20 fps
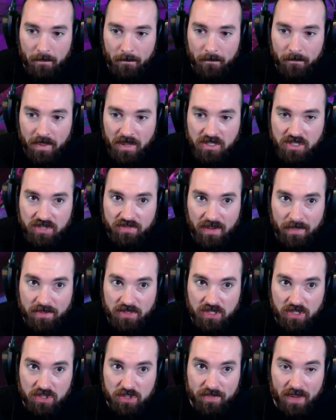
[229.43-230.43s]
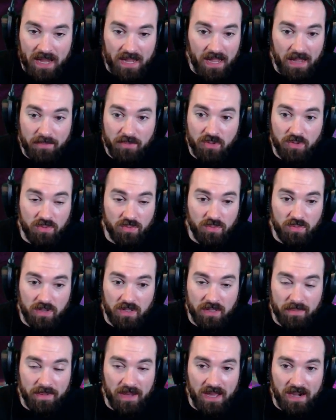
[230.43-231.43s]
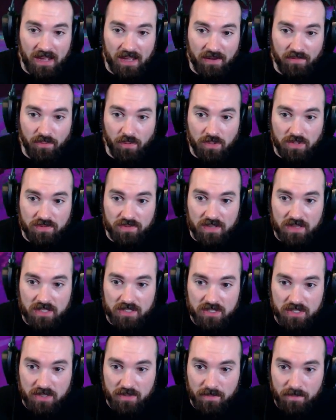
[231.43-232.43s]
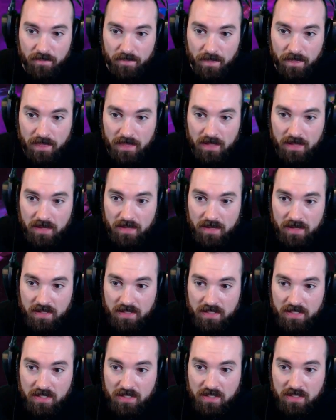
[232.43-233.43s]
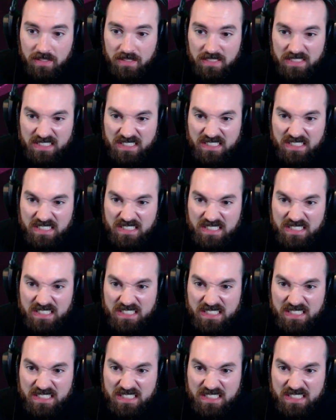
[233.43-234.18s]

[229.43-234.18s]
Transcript: bunch of episodes back. I'm doing really bad. I gotta force feed this dude. Ooh